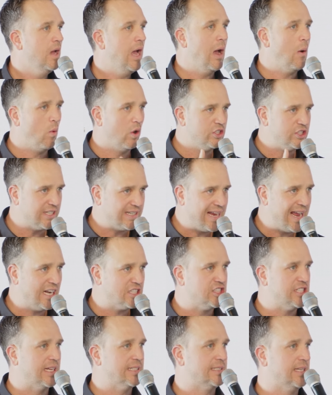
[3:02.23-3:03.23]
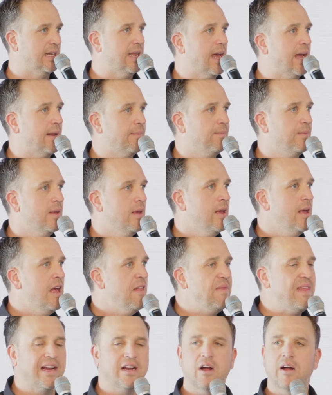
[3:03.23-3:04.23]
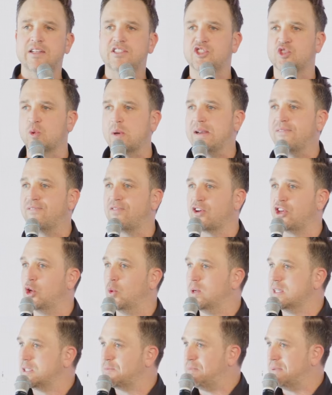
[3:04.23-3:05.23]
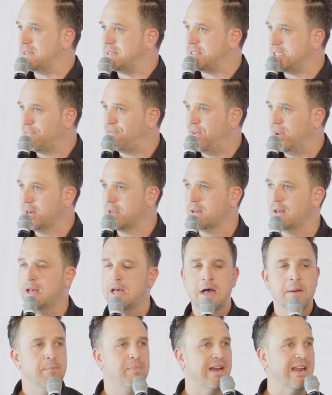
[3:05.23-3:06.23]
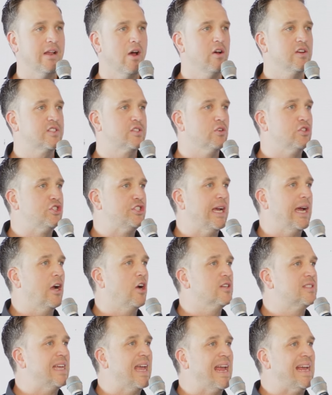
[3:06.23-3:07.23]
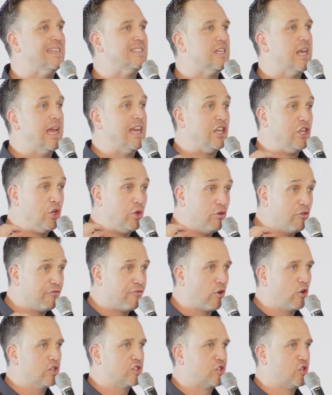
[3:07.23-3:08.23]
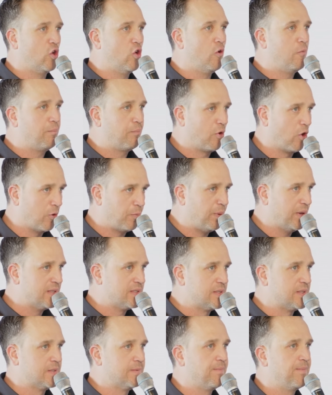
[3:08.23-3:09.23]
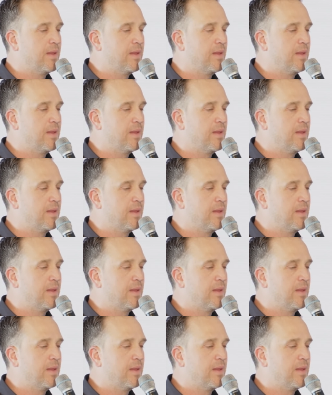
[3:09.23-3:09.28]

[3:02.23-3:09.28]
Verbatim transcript: I want you to catch that today. That God's dream for you is specific, but it also shares a, a universal purpose.